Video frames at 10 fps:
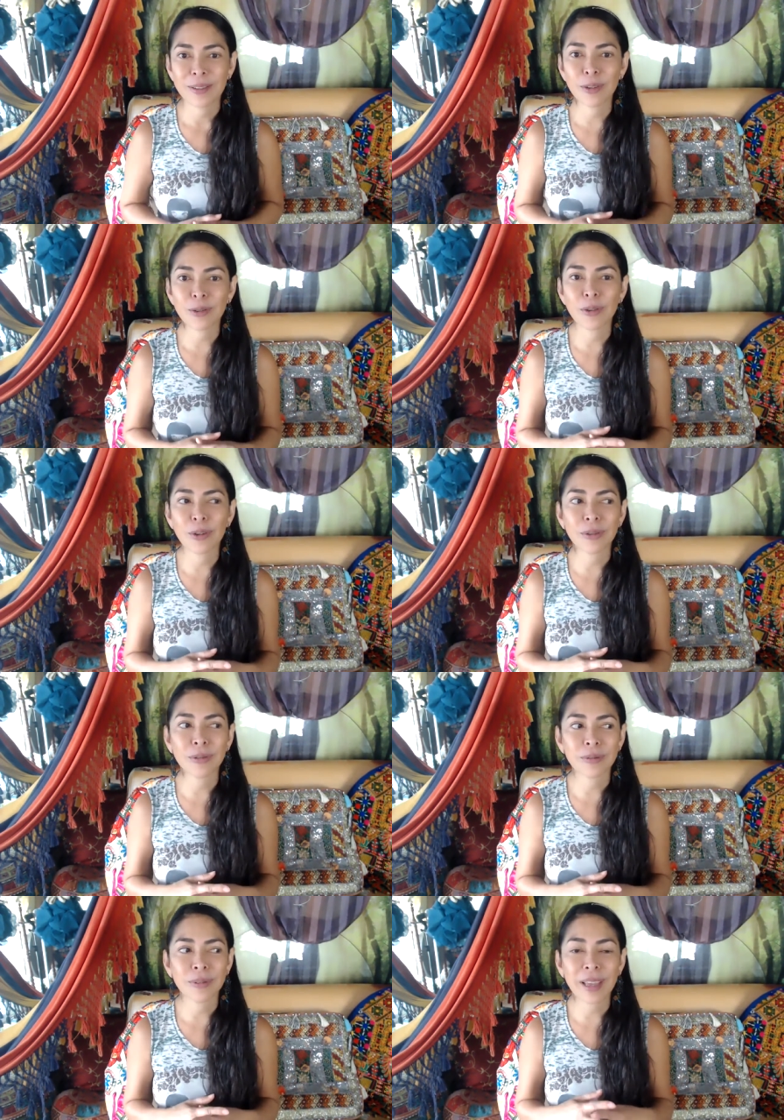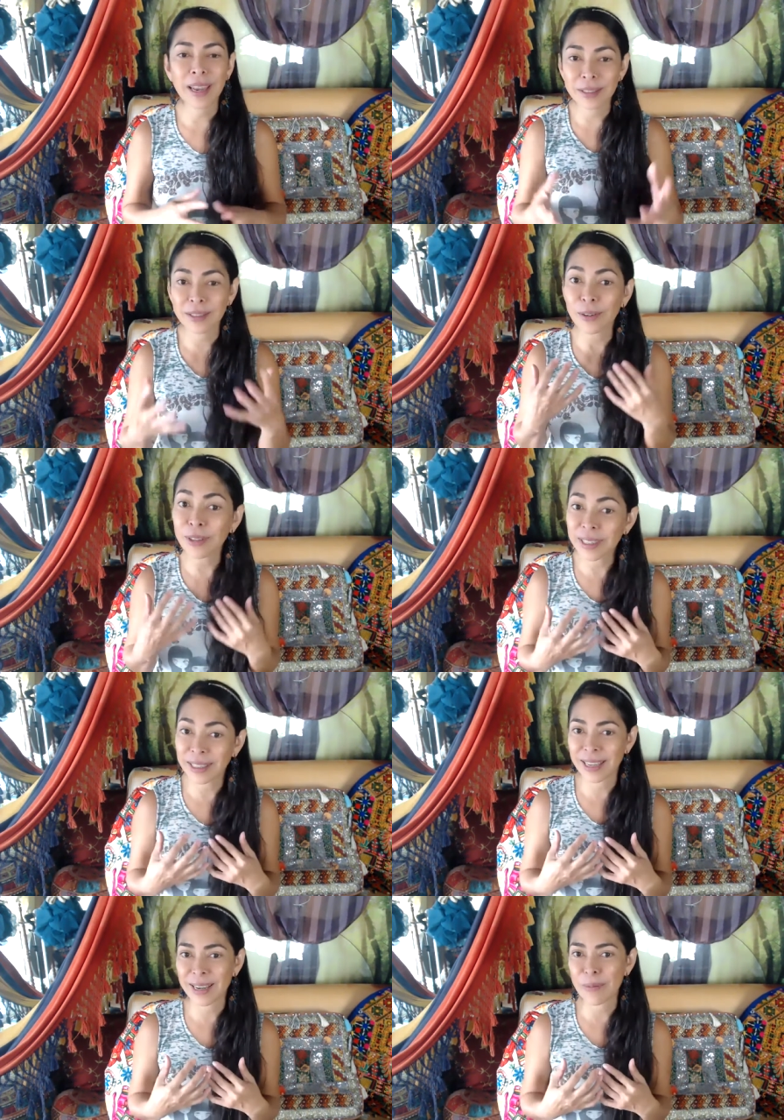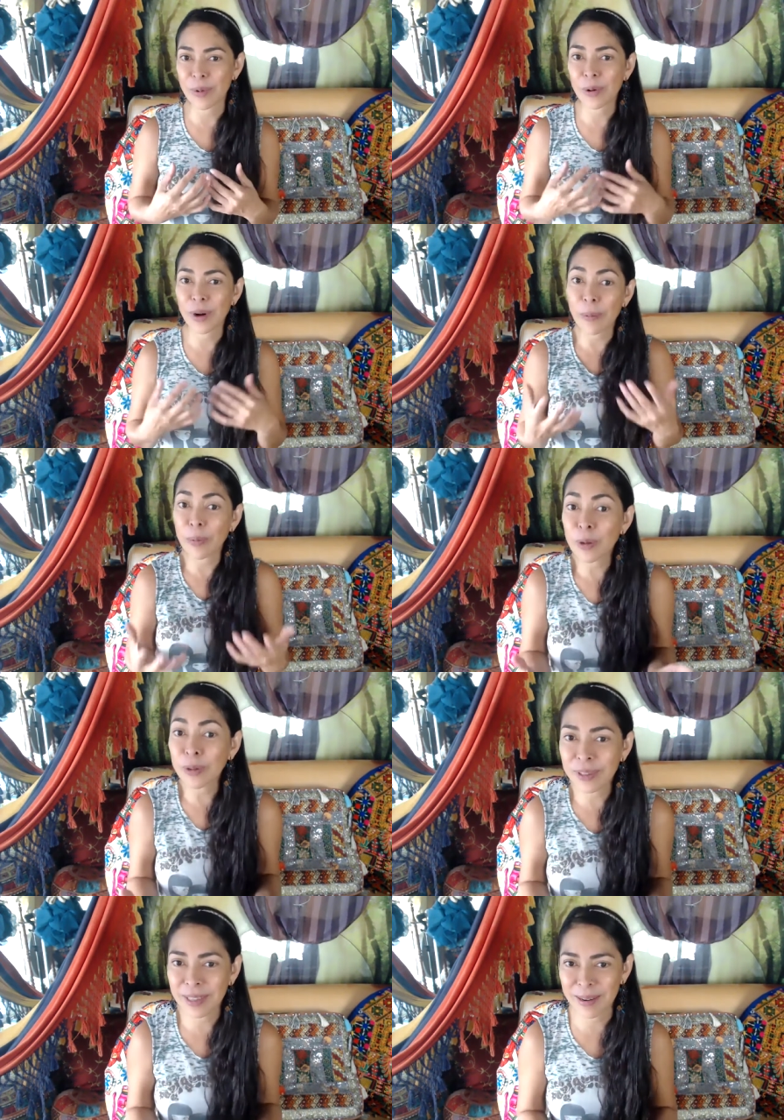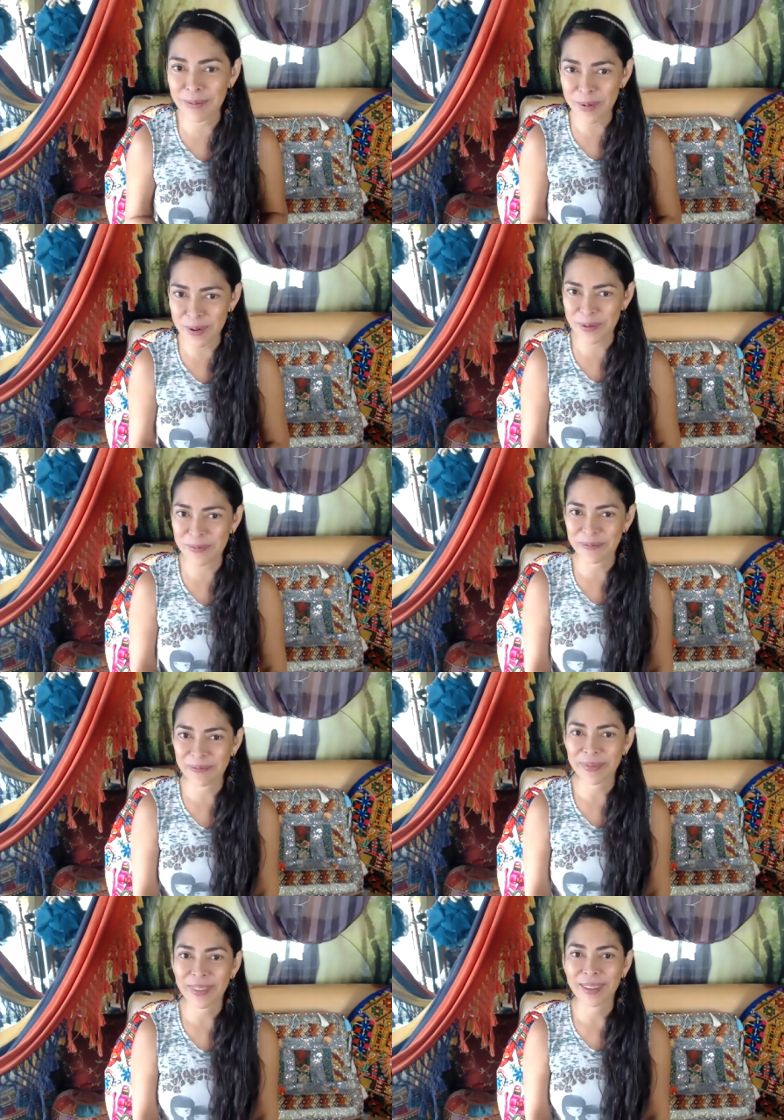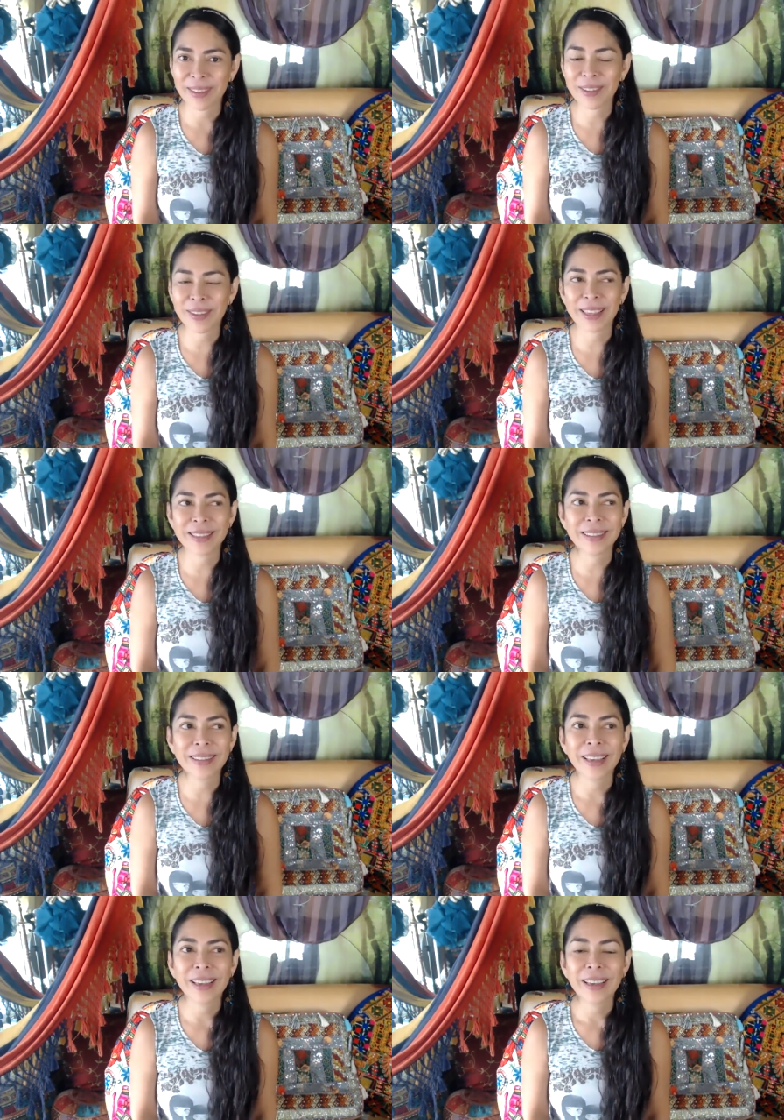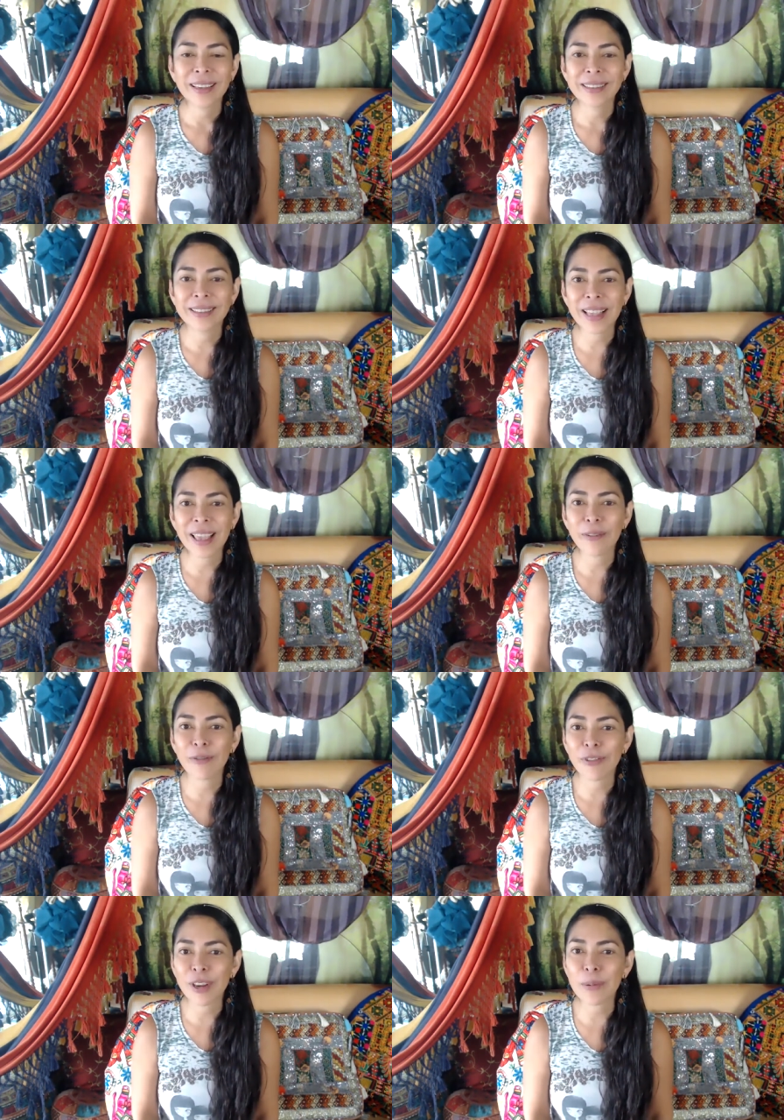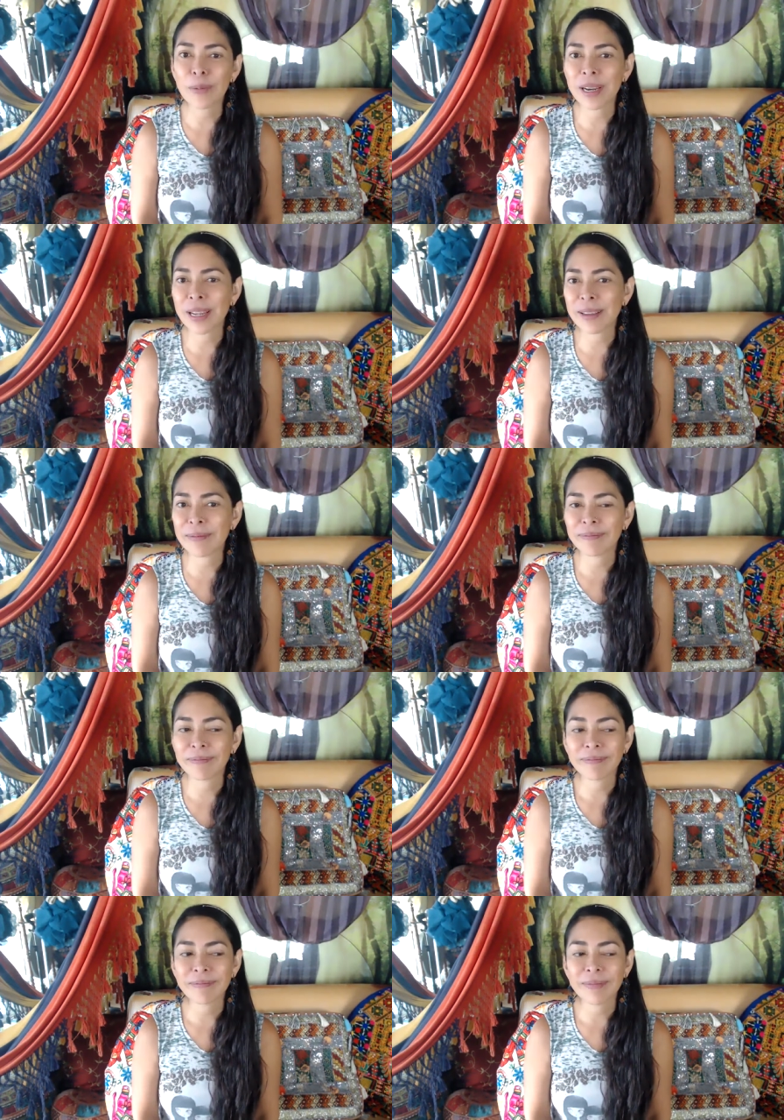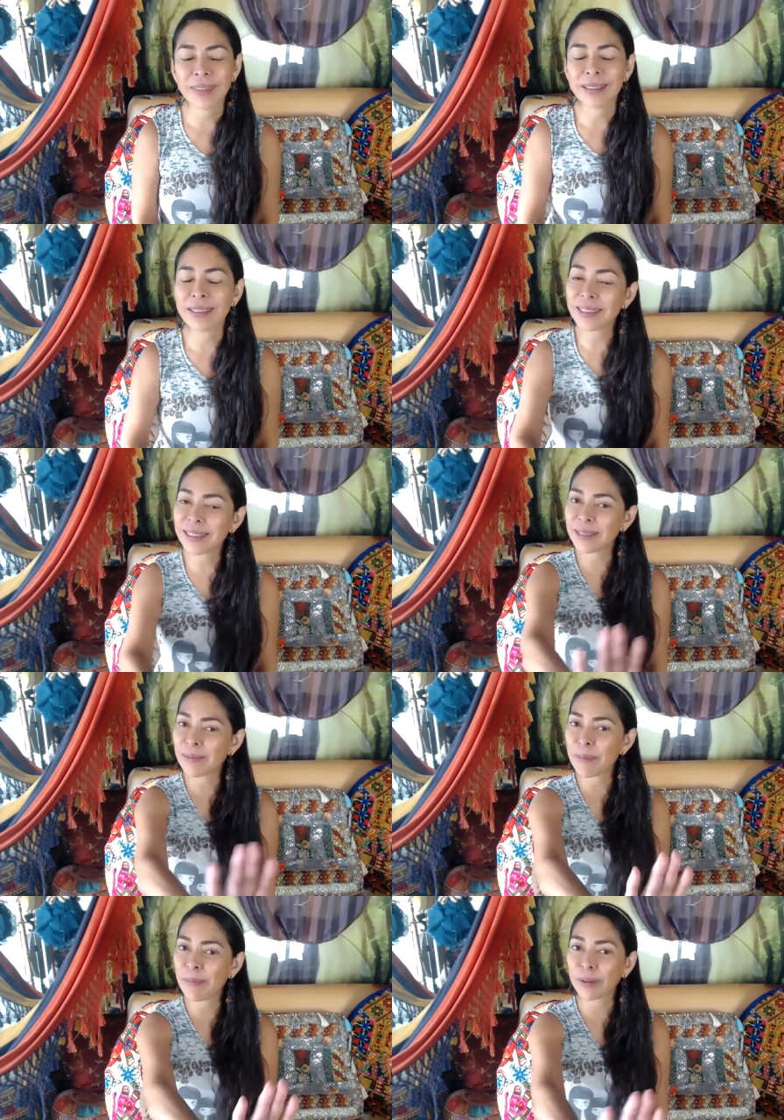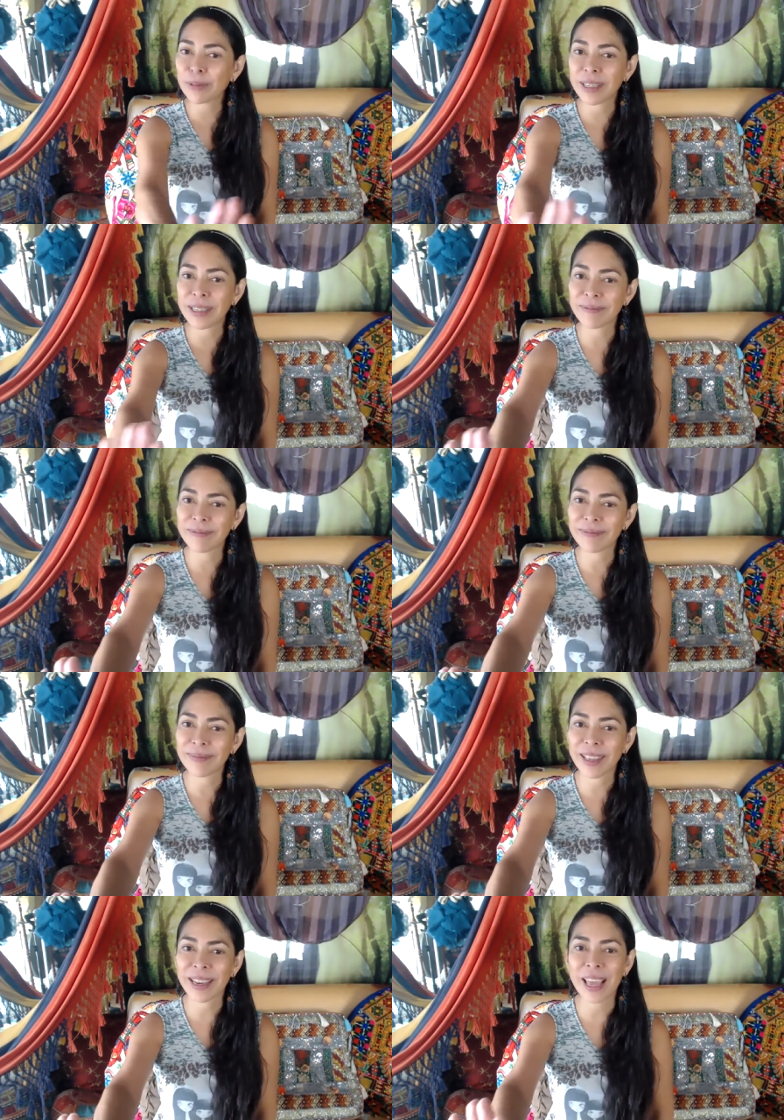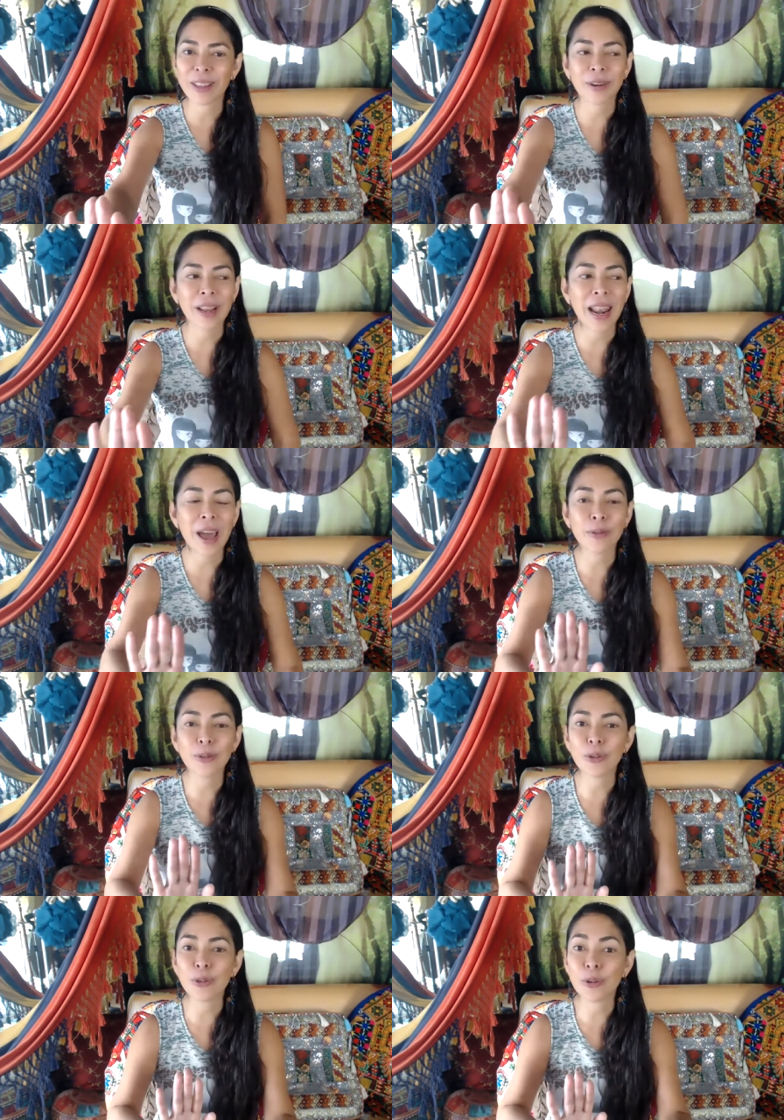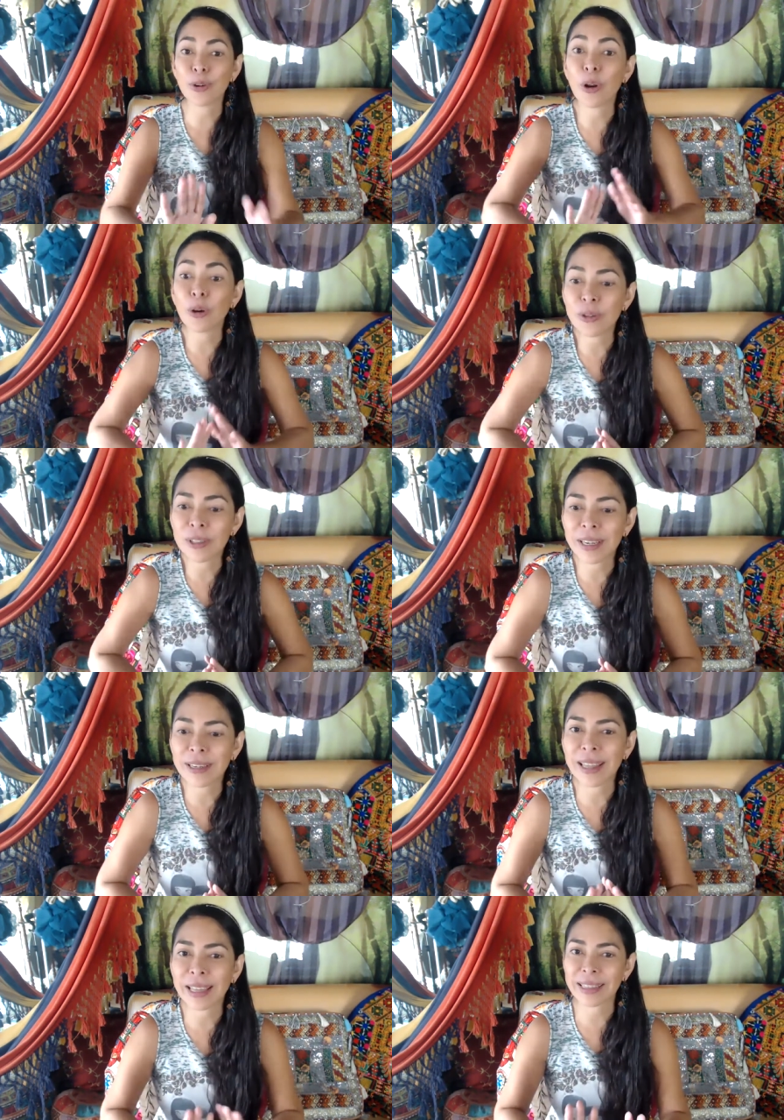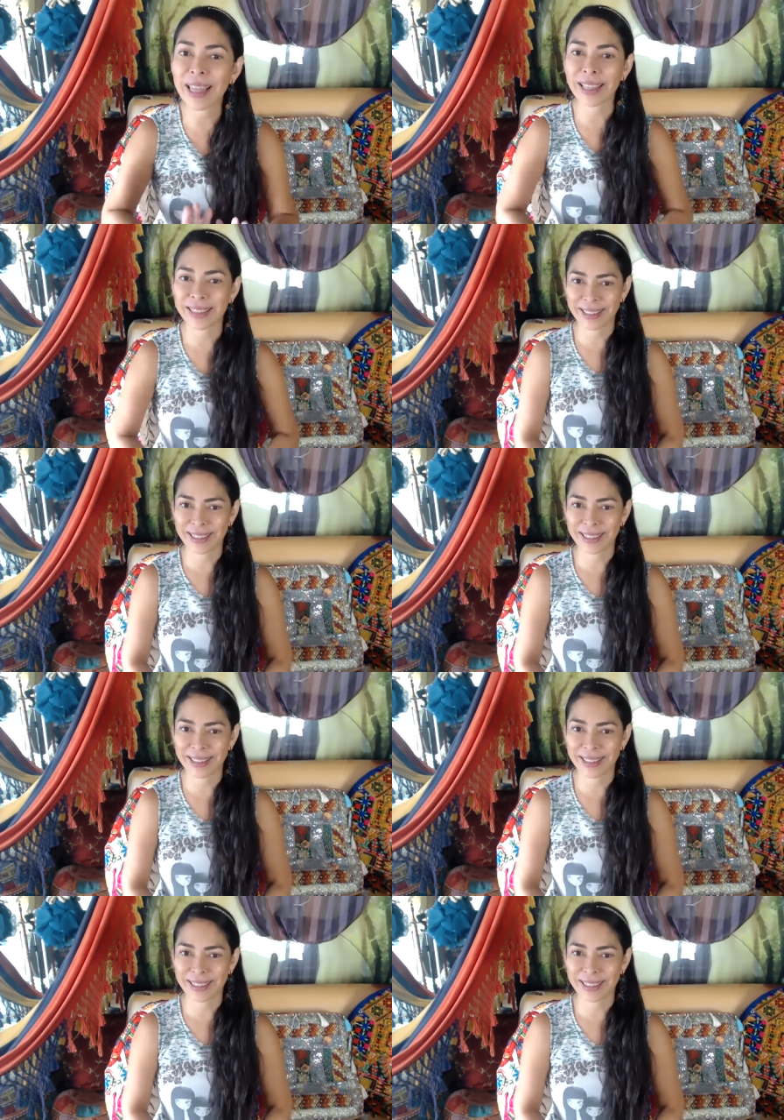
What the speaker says: so you don't get assaulted anymore or abused anymore. You can say firmly, this is my boundary and I don't allow you closer than that.